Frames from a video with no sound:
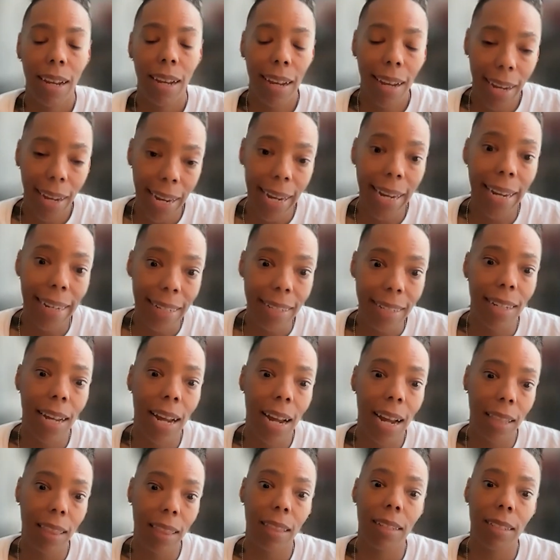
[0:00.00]
And
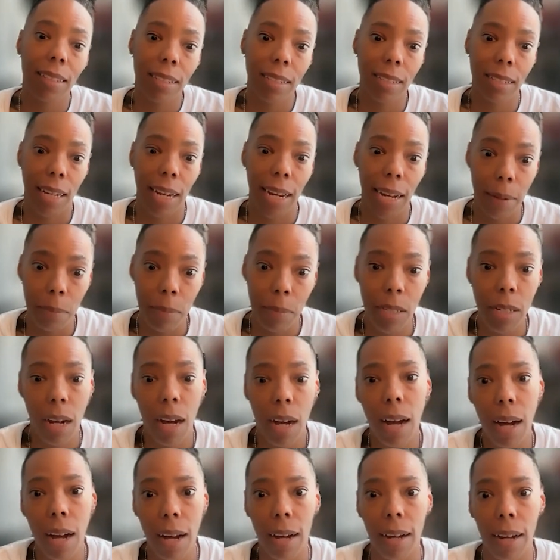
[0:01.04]
at the same
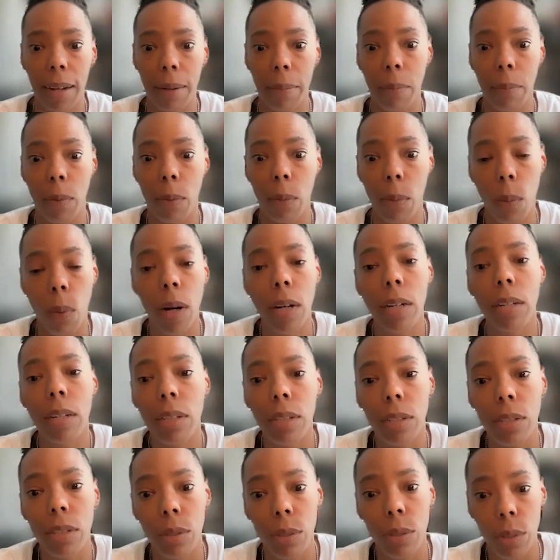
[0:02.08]
time, what
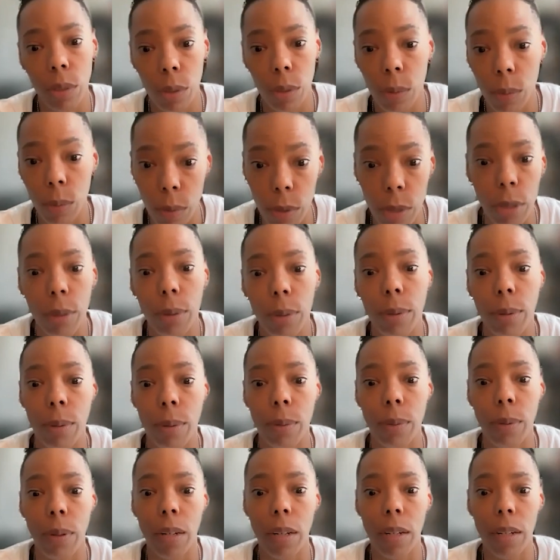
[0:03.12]
do you
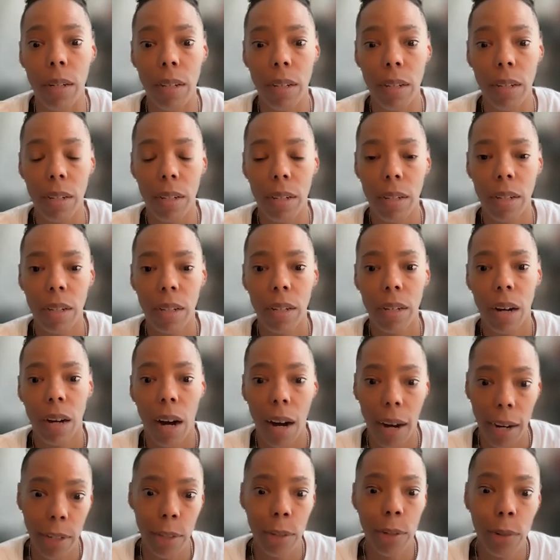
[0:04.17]
do
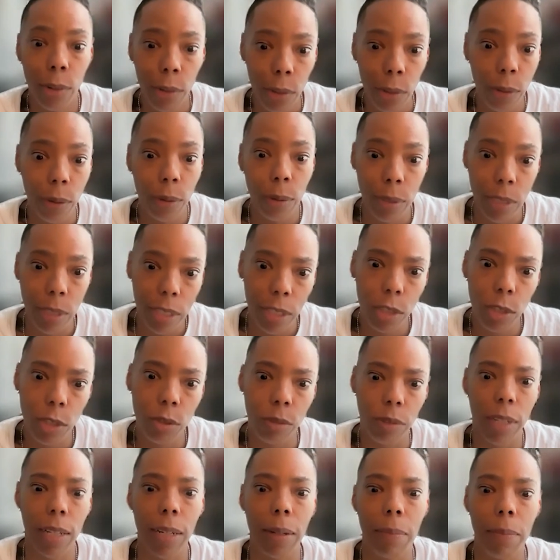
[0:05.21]
under those
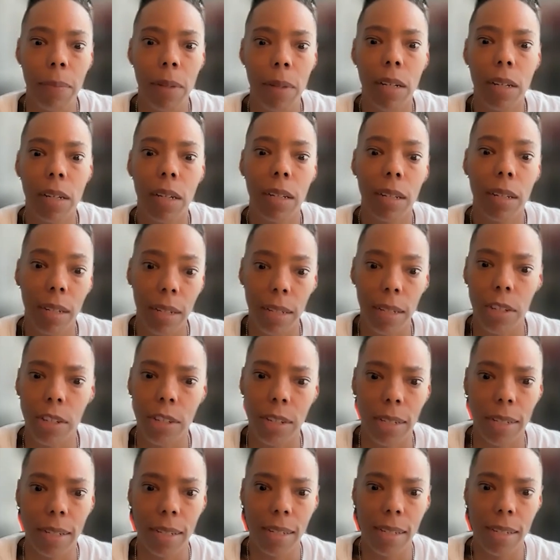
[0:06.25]
extreme
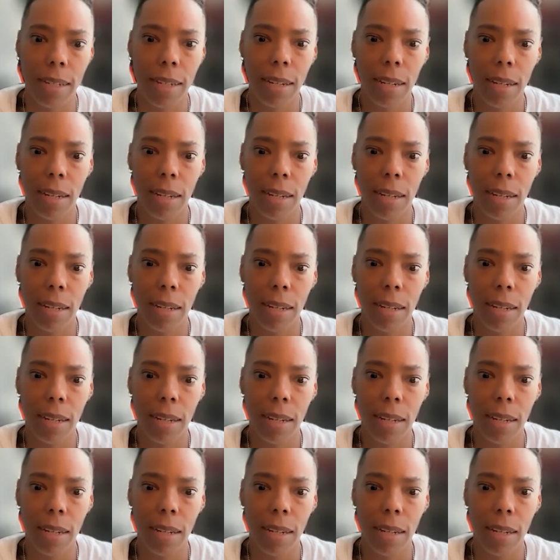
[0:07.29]
conditions?